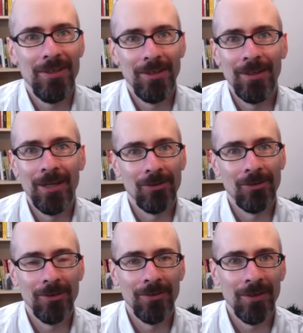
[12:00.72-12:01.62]
seen in that
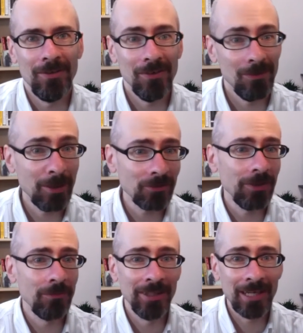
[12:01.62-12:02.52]
context,
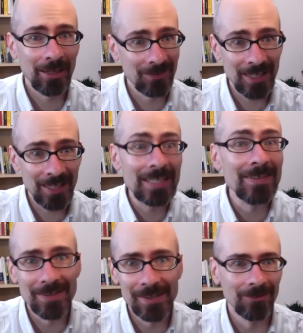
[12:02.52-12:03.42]
especially when the NSA
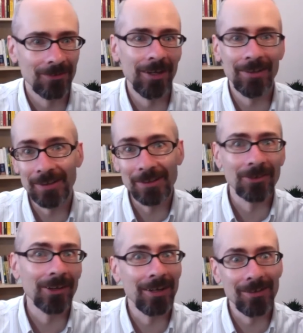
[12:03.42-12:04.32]
is the internet and the
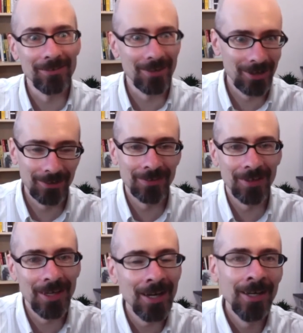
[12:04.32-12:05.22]
internet is the
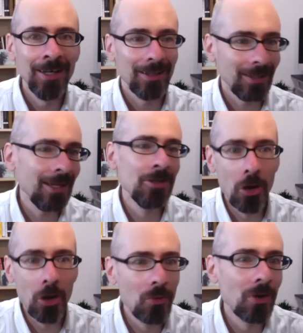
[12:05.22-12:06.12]
NSA. They
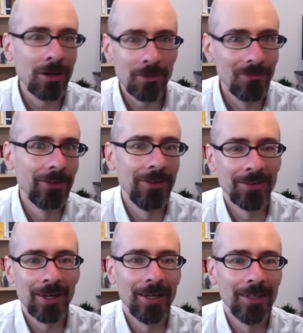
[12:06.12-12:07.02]
know where
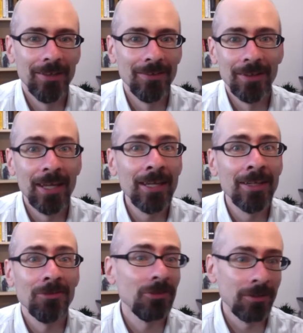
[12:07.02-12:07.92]
this guy is and they
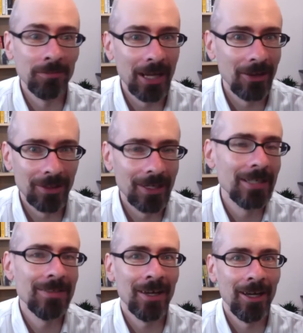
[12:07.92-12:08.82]
can shut him down at
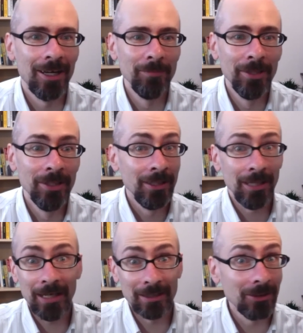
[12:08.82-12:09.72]
any time.
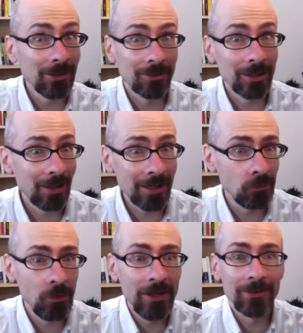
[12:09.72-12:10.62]
And clearly,
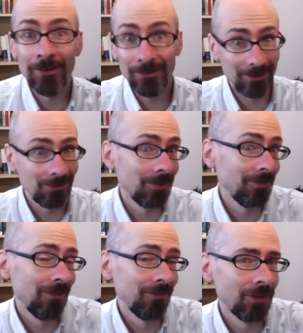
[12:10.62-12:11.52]
like Twitter, they shut
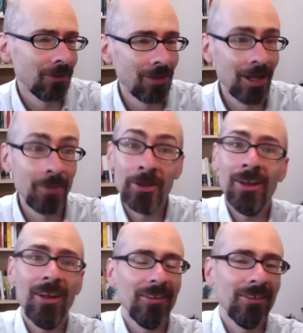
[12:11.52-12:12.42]
him down for a little while, but
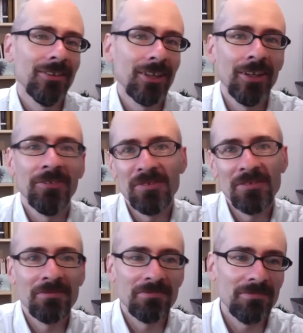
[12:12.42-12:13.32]
uh, okay,
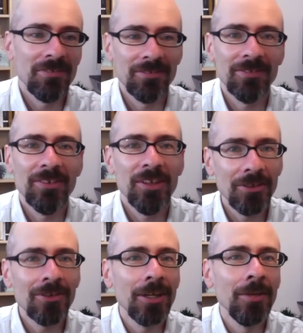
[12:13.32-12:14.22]
you,
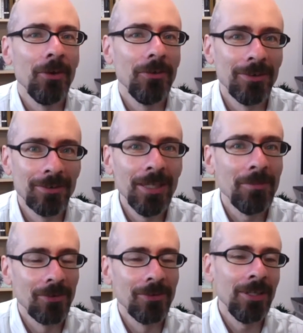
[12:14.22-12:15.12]
you can keep going,
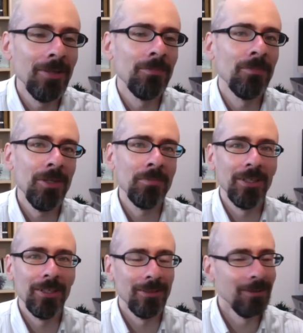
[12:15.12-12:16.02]
keep going, keep keep
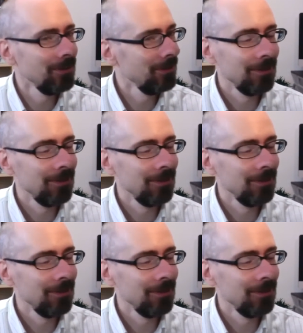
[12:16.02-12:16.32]
leaking.